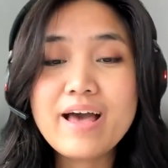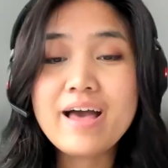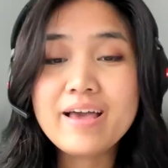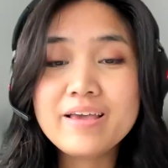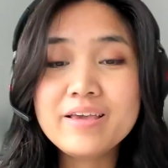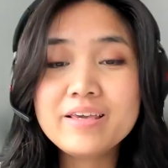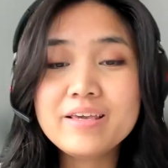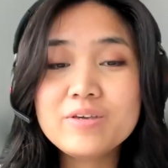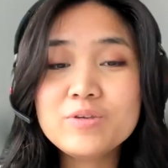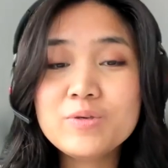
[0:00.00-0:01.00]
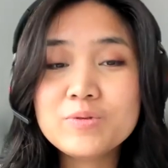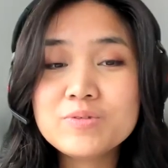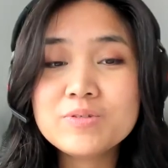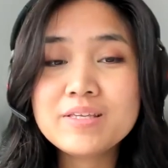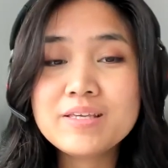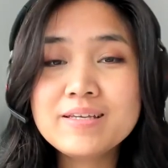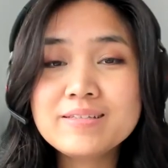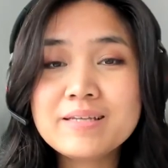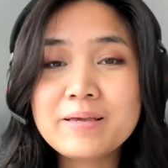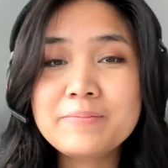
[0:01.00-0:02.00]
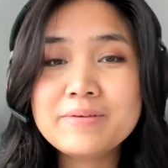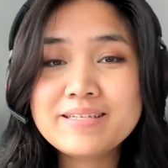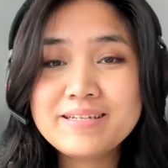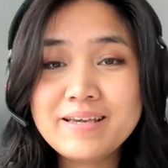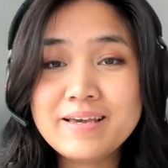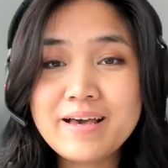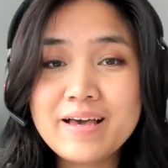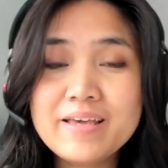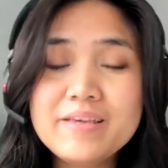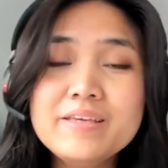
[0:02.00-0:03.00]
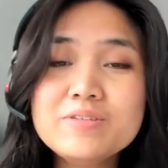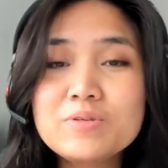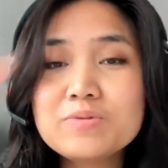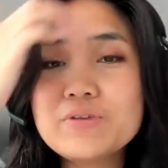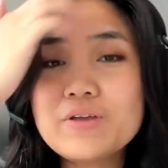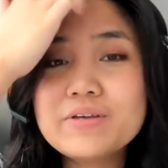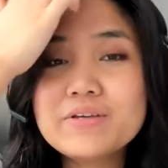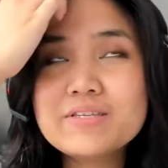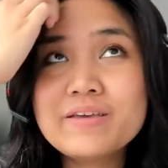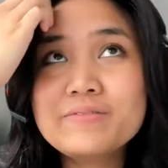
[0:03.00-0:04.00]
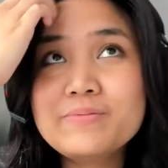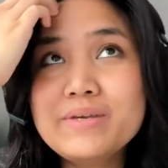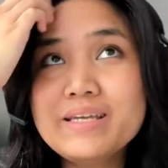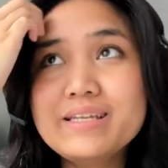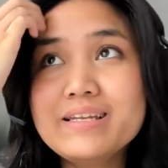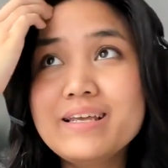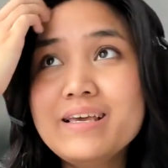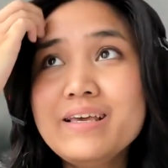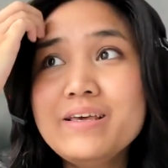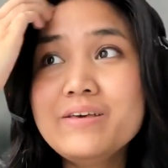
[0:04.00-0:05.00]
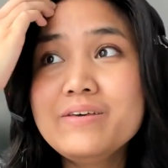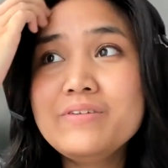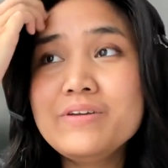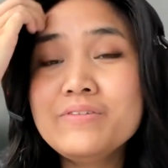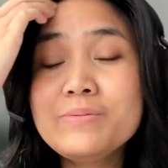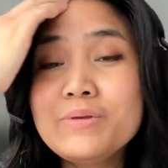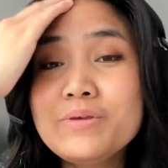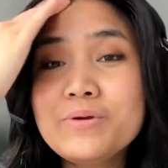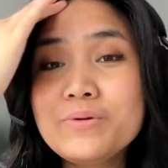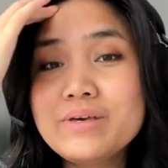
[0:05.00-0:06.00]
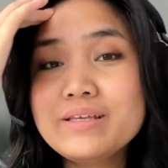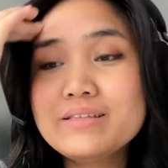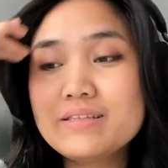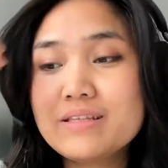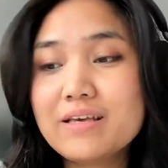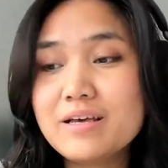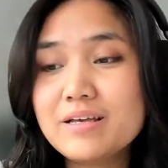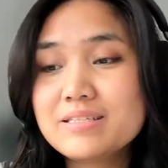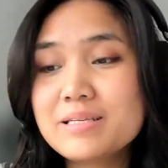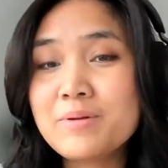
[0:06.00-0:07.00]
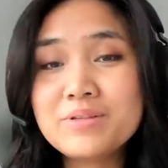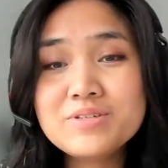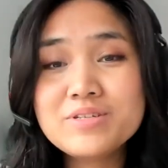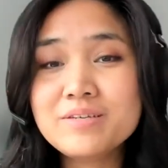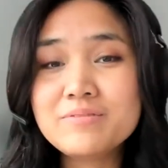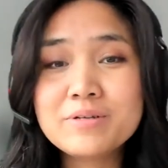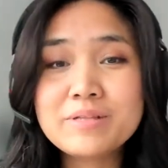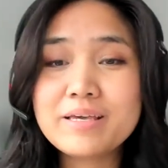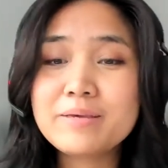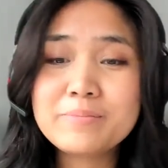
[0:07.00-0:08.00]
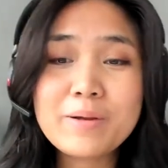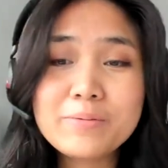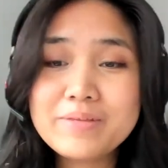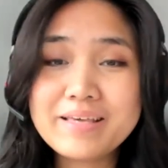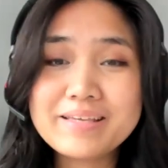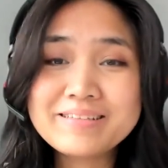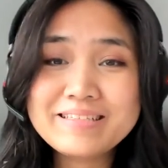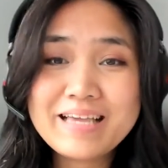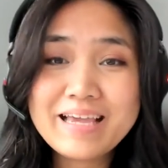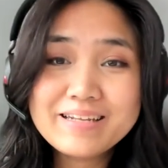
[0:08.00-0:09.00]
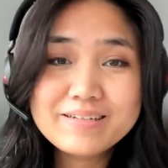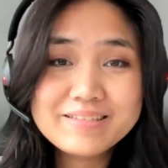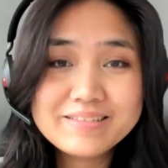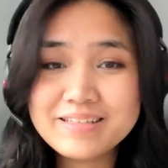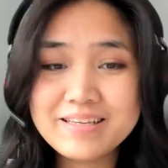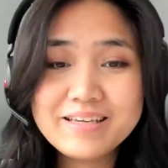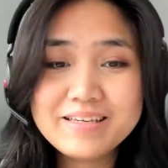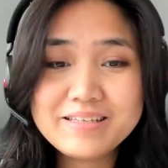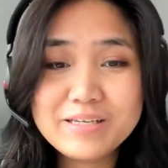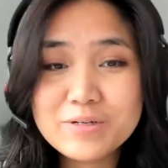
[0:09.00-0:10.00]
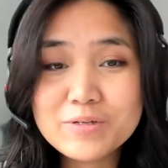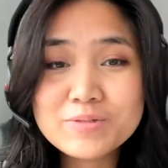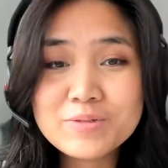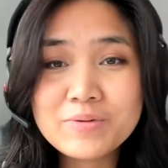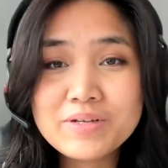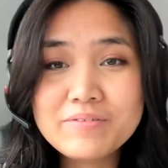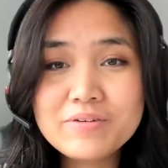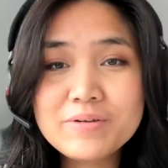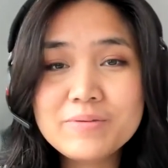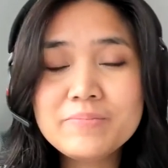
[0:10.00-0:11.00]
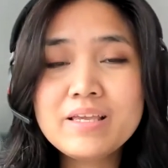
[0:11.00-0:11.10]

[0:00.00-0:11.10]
I usually type as an EII in Socionics. I've been very familiar with typology for like probably like 10 years or whatever.